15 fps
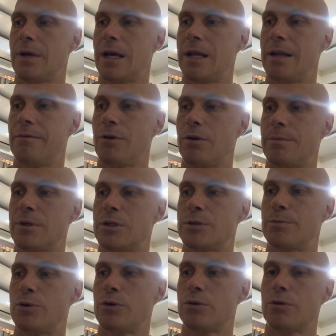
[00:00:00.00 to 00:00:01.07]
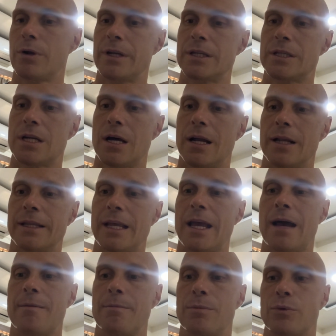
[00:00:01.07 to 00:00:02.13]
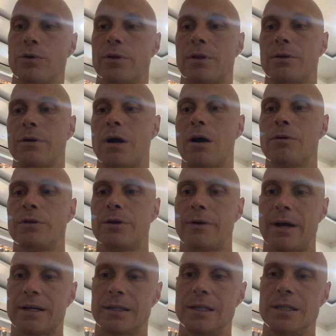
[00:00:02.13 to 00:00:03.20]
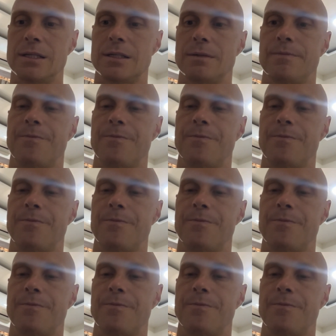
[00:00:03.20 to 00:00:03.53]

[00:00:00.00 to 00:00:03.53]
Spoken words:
and developing spiritual desire, they have to counteract these